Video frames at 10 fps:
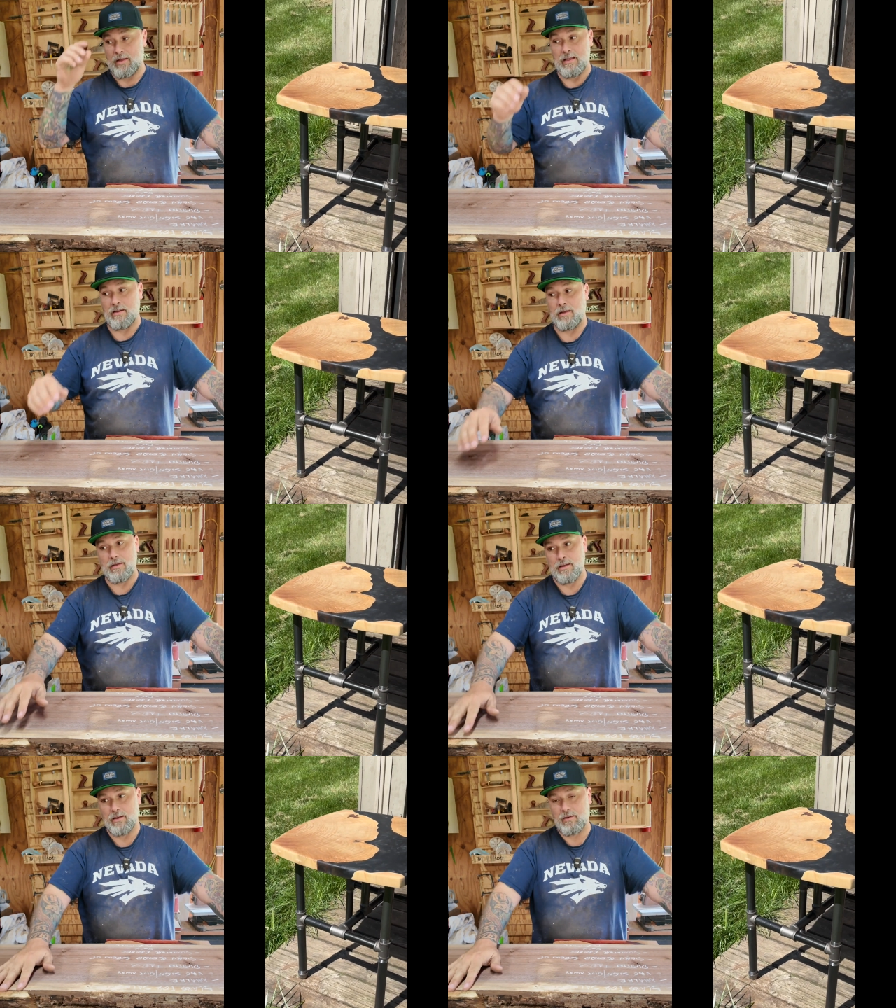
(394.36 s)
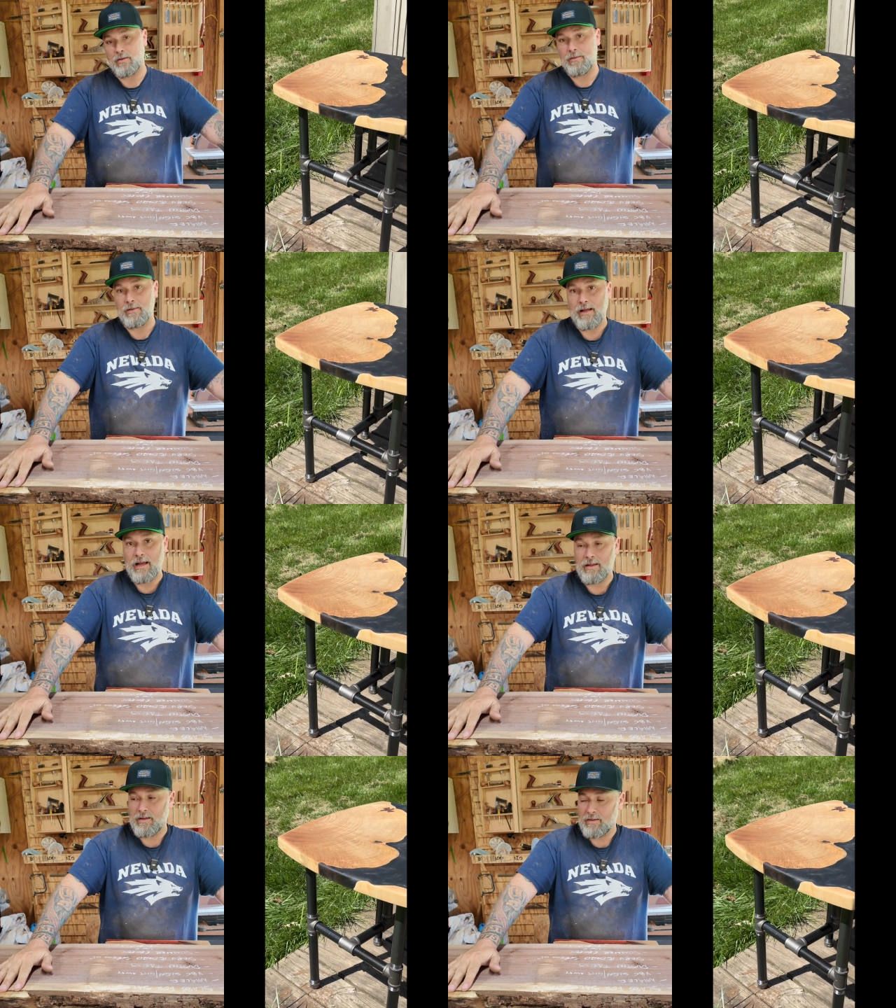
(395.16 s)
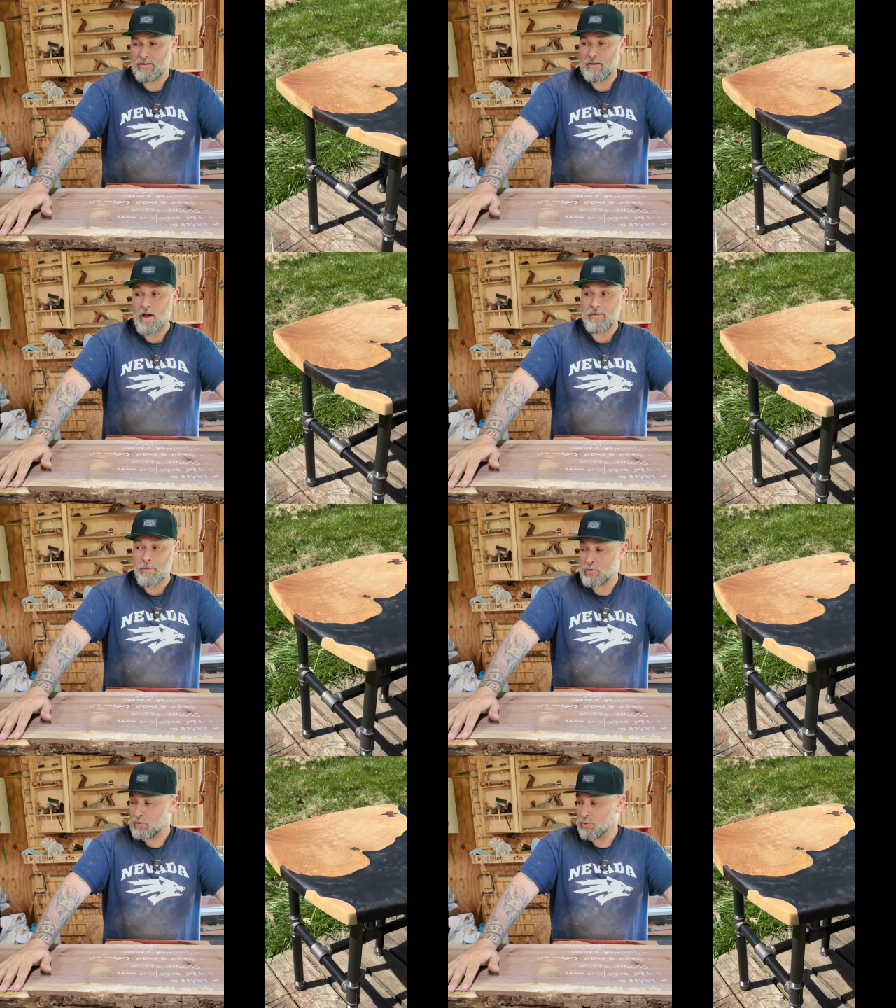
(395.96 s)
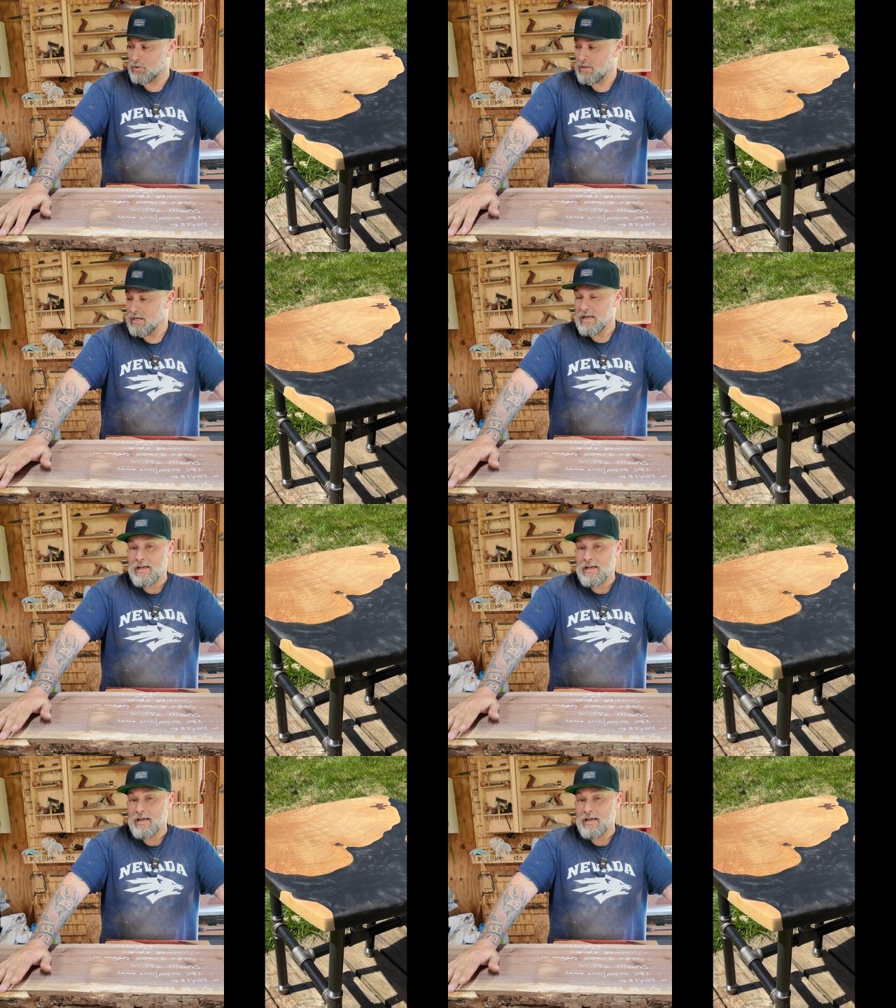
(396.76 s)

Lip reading: the coffee table is cool.